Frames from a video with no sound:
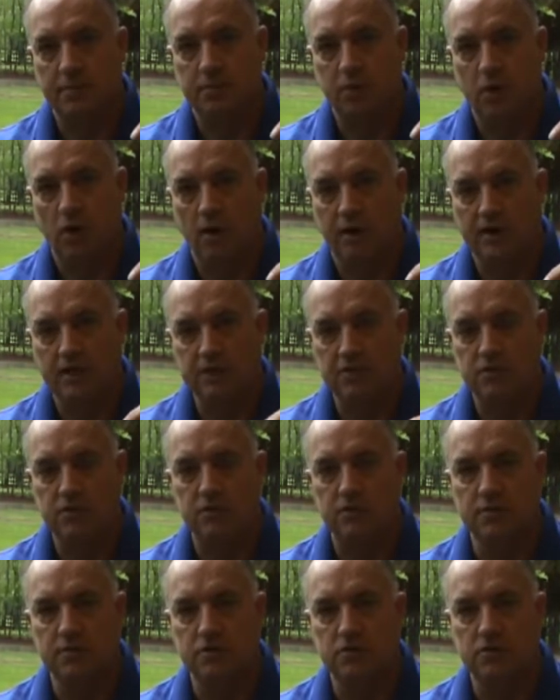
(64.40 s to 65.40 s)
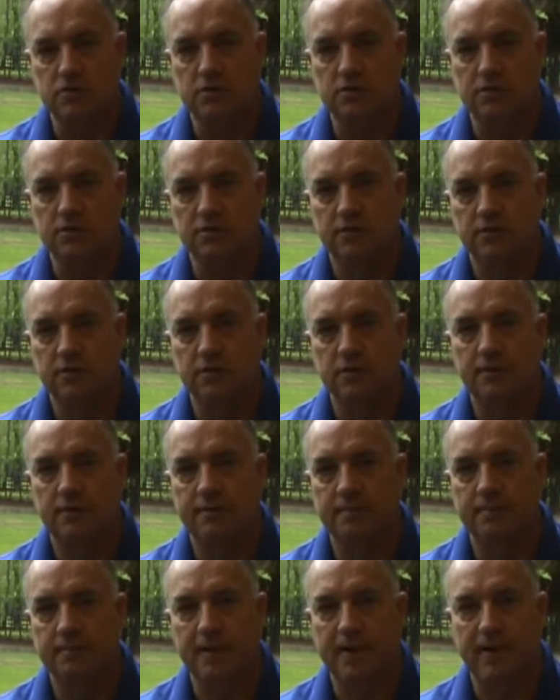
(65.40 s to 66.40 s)
brought into the cylinder
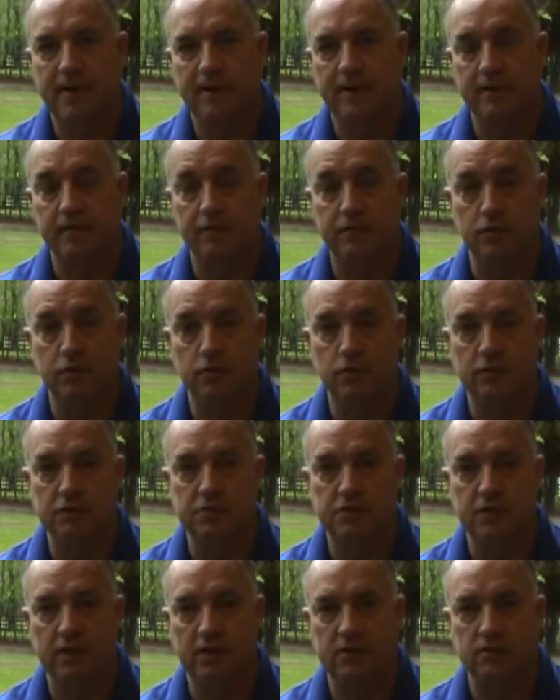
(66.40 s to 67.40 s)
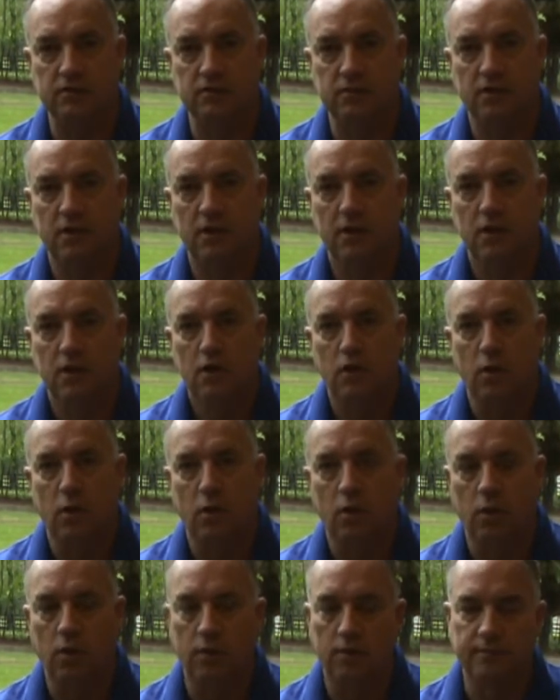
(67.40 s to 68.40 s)
by a fuel injector,
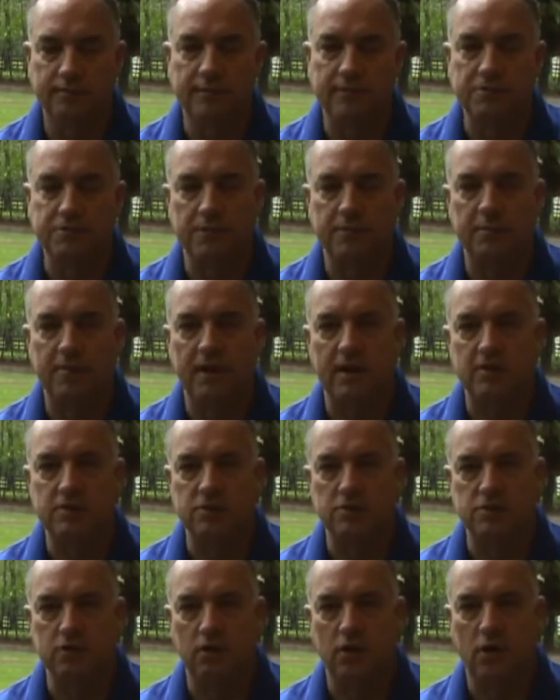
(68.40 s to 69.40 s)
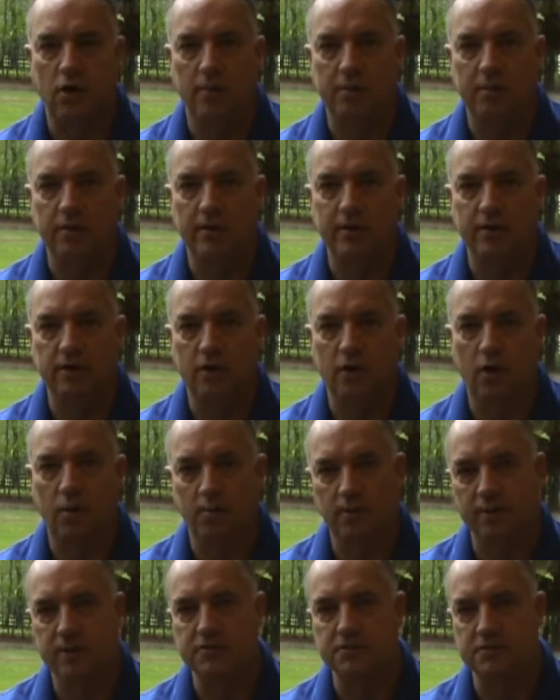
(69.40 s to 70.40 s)
or in some cases a carburetor.
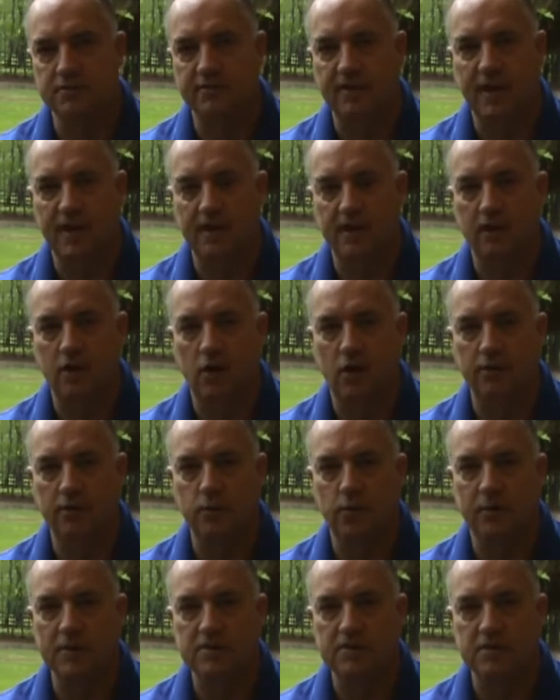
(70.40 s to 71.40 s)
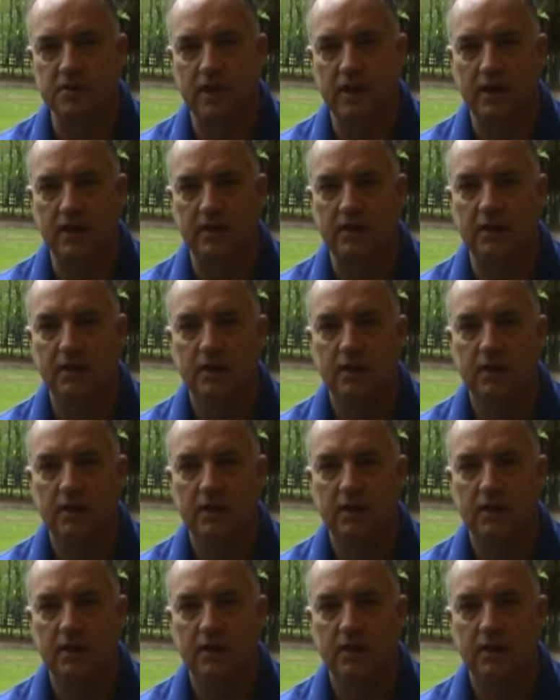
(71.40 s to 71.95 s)
Carburetors have kind of gone the wayside.